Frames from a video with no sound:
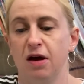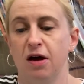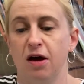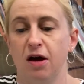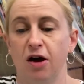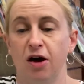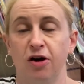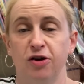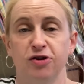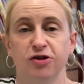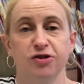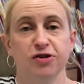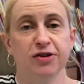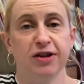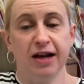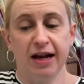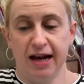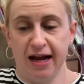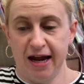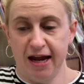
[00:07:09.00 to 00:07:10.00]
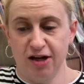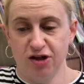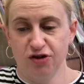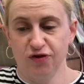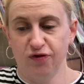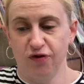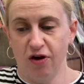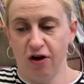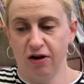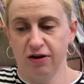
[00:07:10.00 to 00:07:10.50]
Under the ledge of
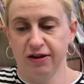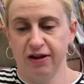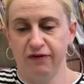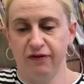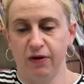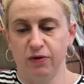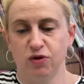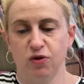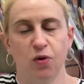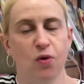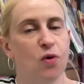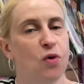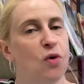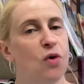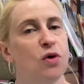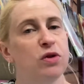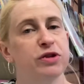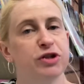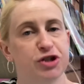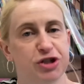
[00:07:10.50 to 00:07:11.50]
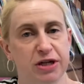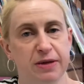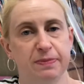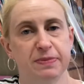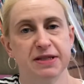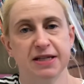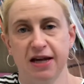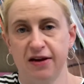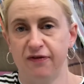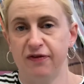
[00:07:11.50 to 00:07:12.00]
rock, they found all the sheep
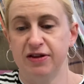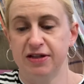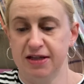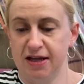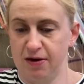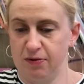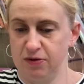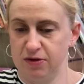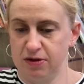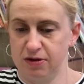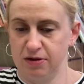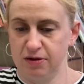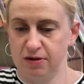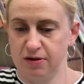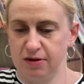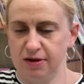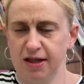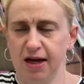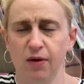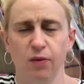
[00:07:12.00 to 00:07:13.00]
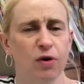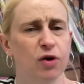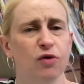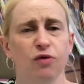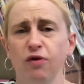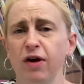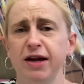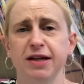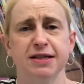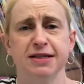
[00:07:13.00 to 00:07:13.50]
safe and sound. There were
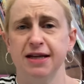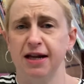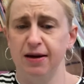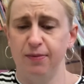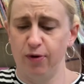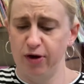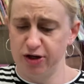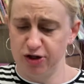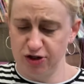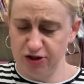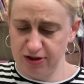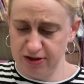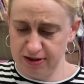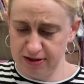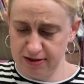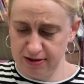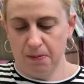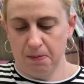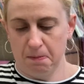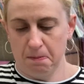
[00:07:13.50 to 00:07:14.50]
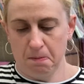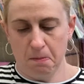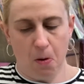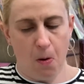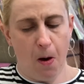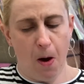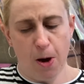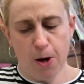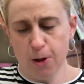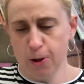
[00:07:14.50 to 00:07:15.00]
great celebrations.
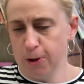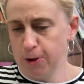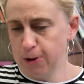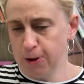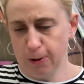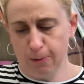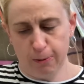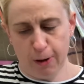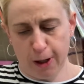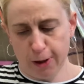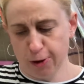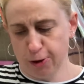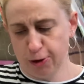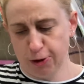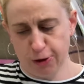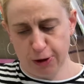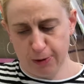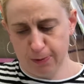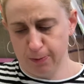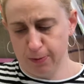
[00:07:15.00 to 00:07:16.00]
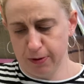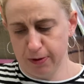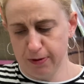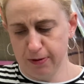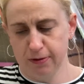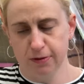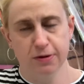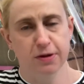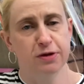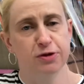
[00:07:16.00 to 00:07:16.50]
"My little black sheep,"
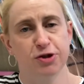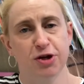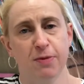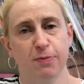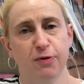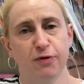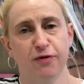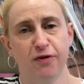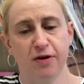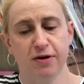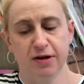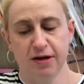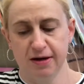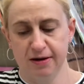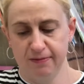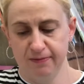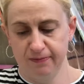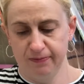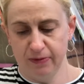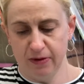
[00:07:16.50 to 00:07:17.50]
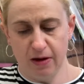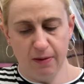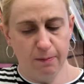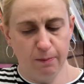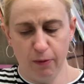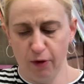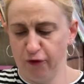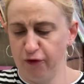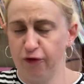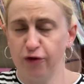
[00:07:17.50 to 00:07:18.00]
said the shepherd fondly.
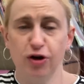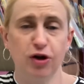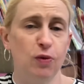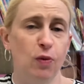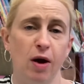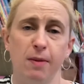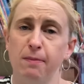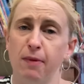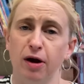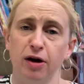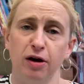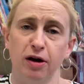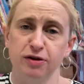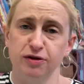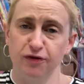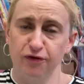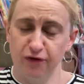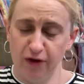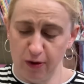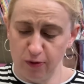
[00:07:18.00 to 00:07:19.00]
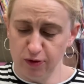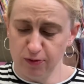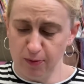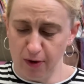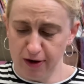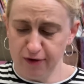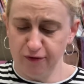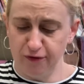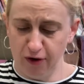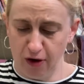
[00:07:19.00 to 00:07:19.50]
"But for you I might not have found my
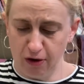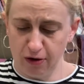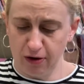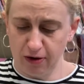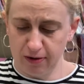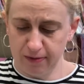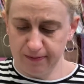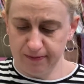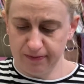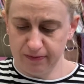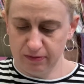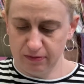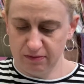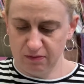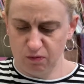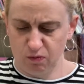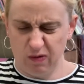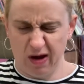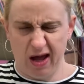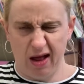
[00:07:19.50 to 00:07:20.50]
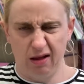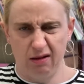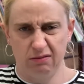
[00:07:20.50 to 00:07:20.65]
flock." "Well,